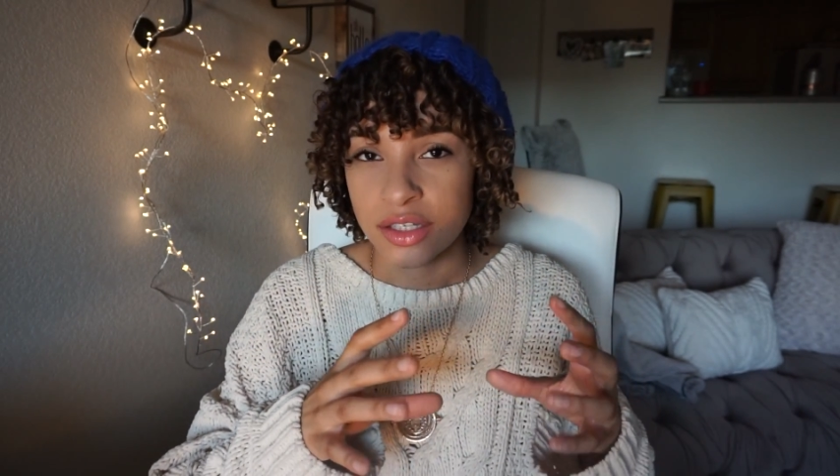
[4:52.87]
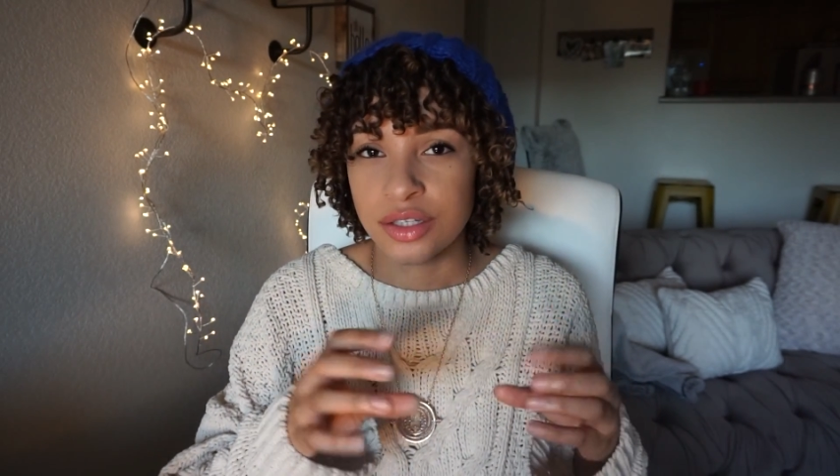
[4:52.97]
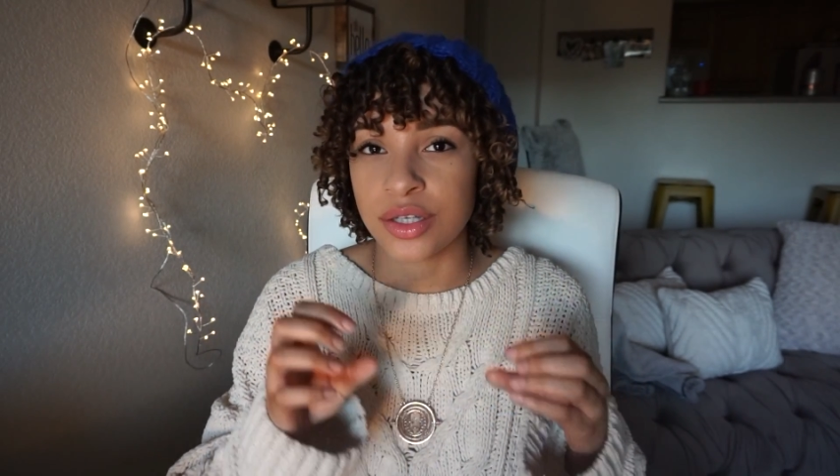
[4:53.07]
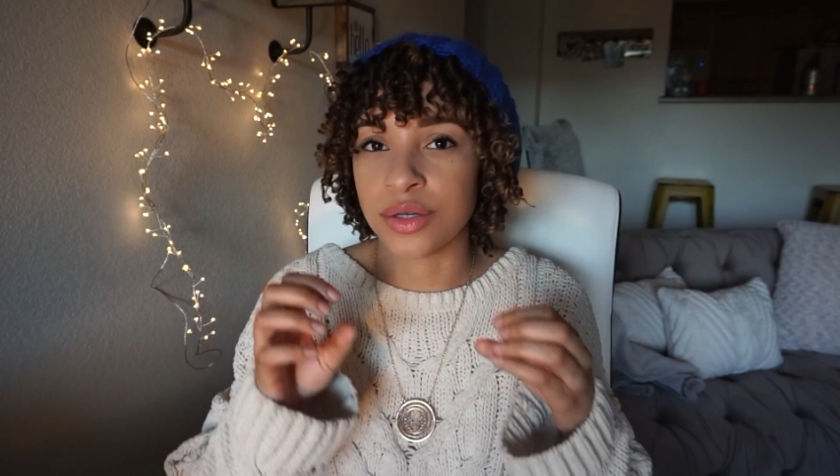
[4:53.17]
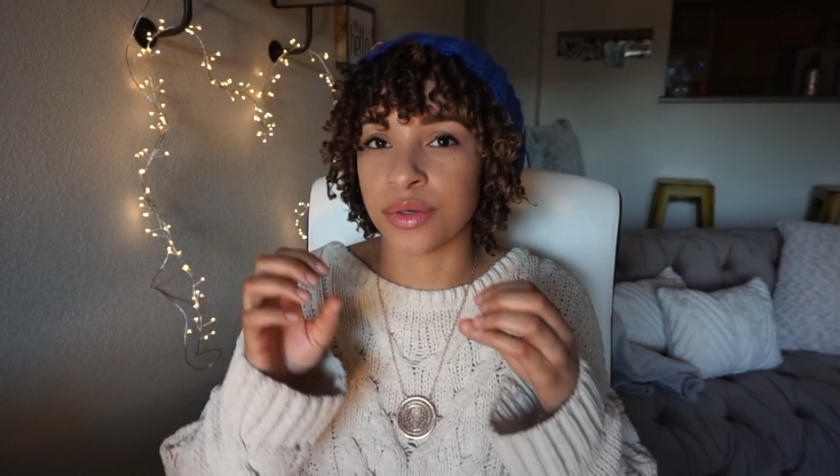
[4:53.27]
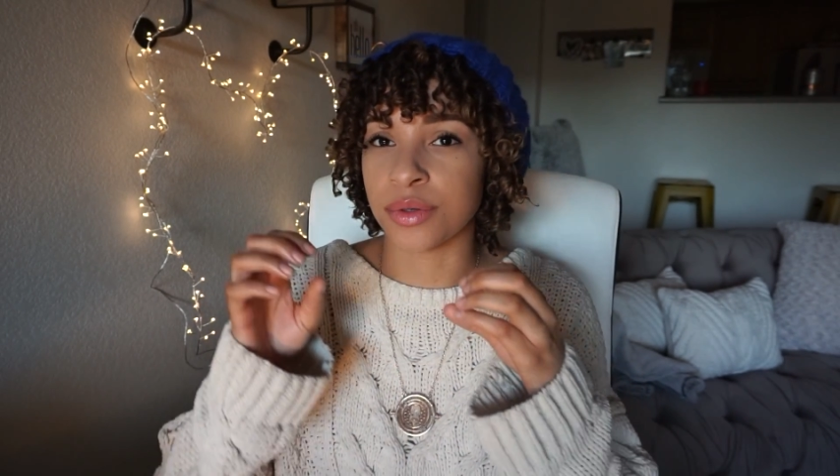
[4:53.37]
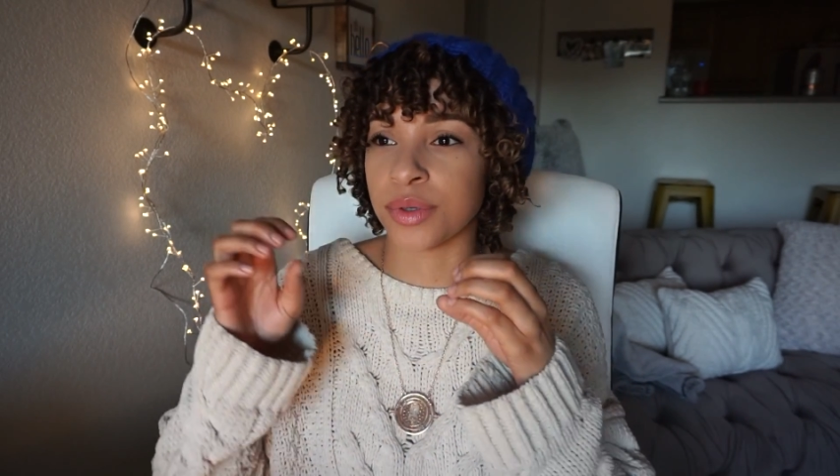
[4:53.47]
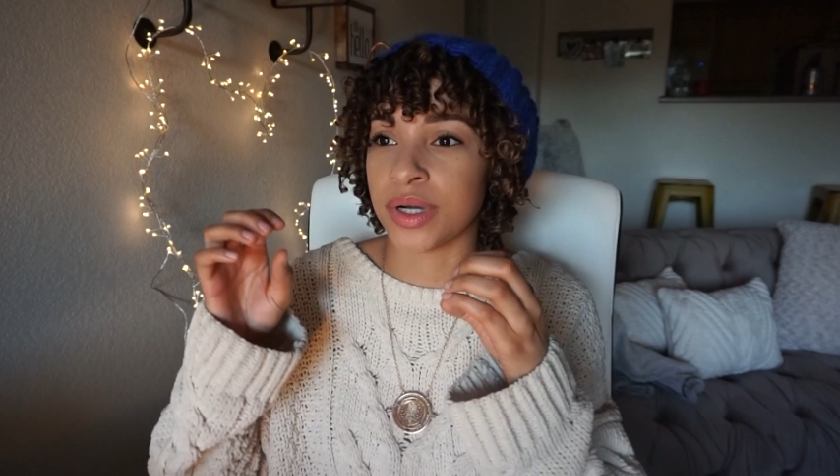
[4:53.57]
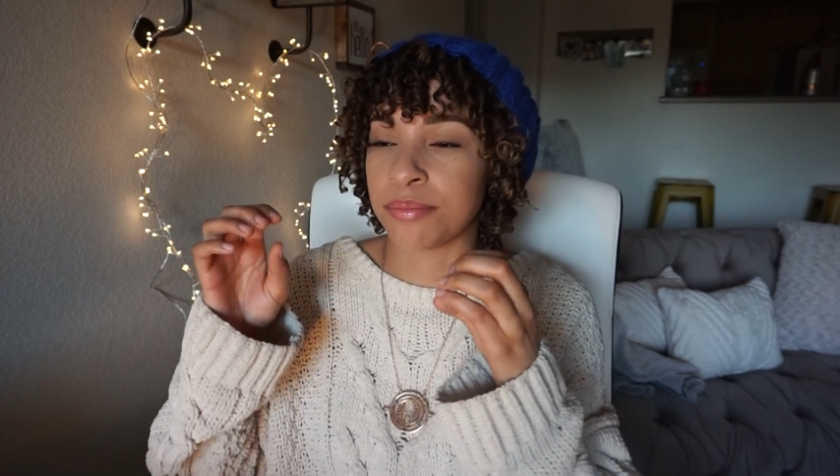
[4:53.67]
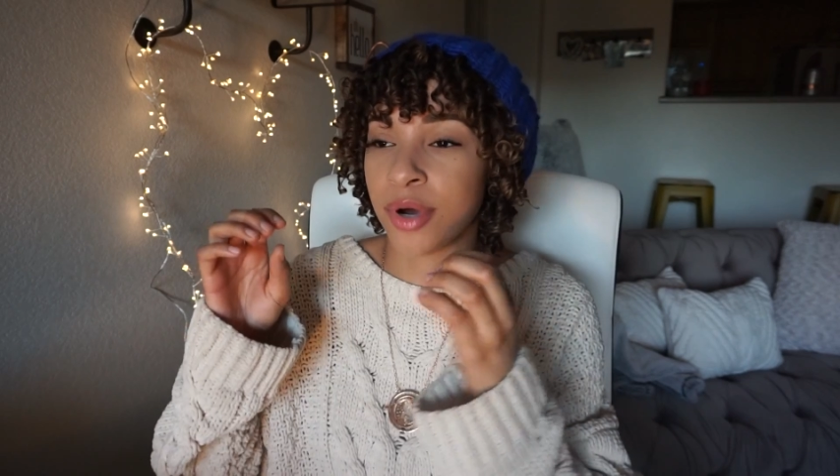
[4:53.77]

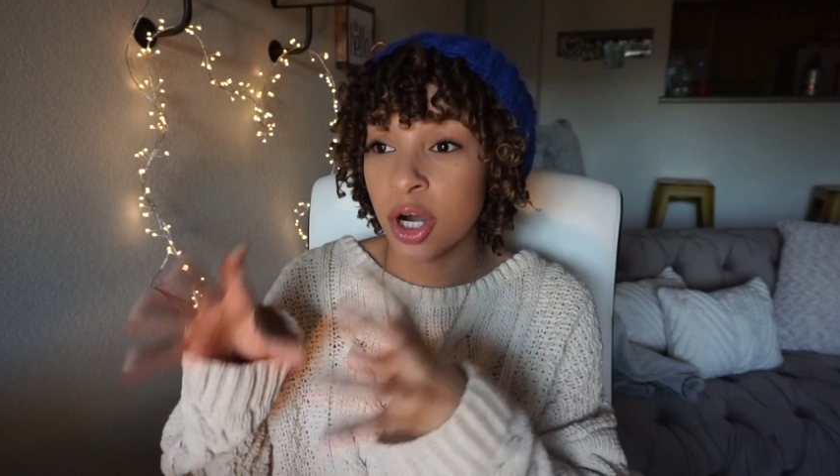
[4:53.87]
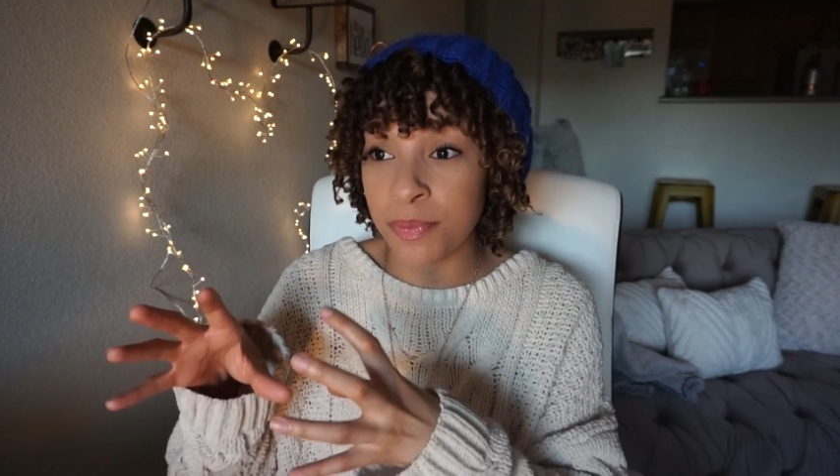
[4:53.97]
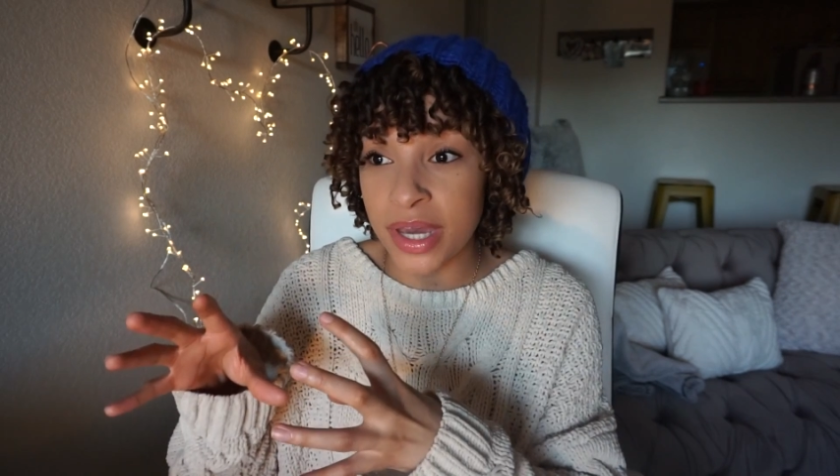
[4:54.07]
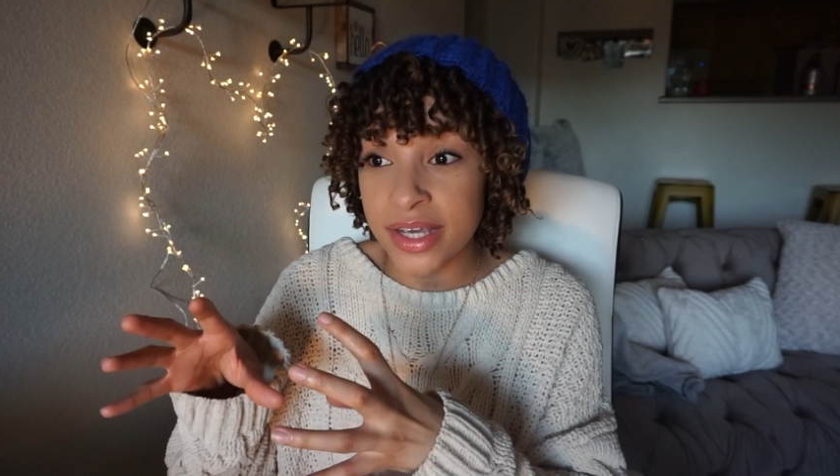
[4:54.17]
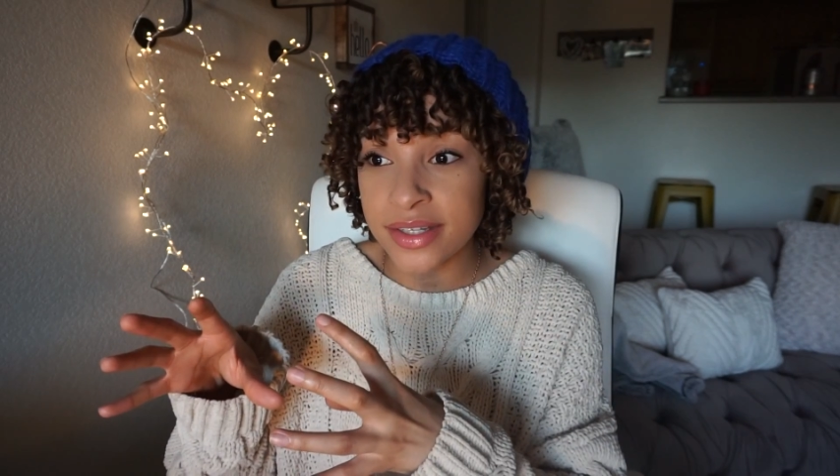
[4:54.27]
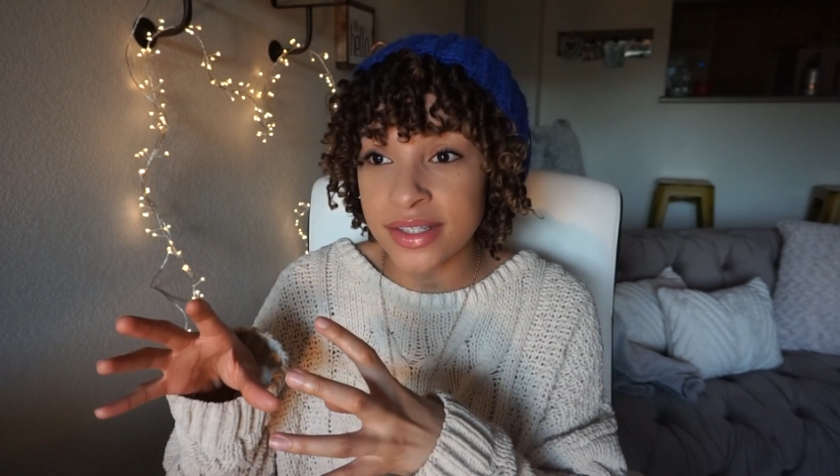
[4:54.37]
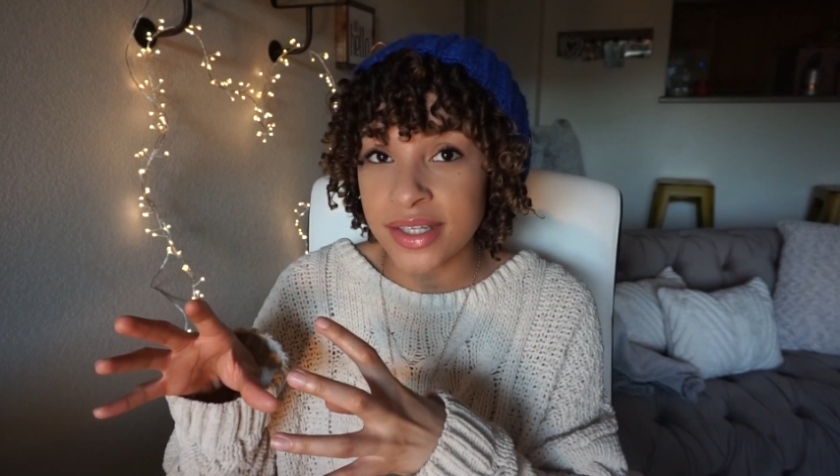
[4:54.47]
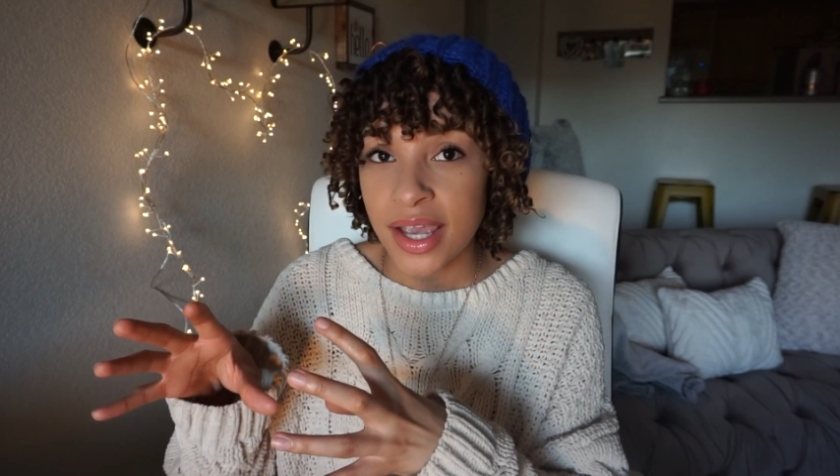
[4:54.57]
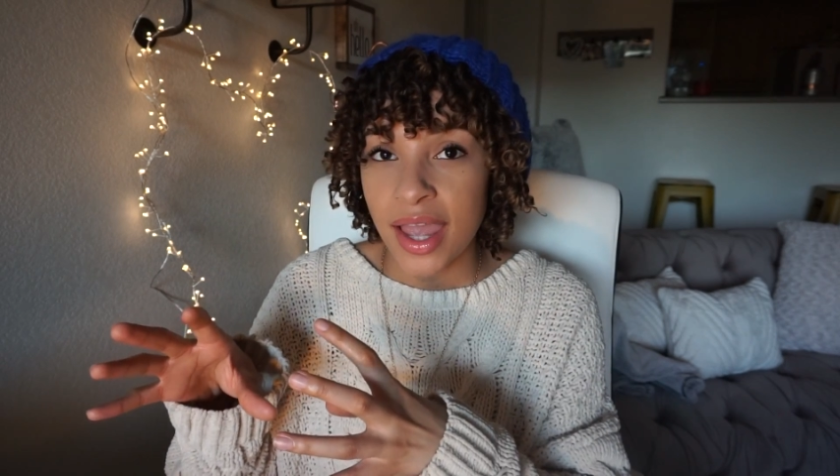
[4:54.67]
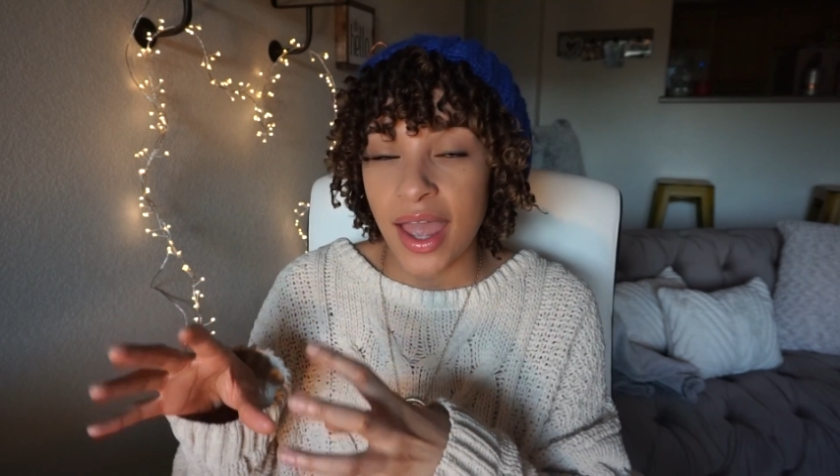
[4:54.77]
to purpose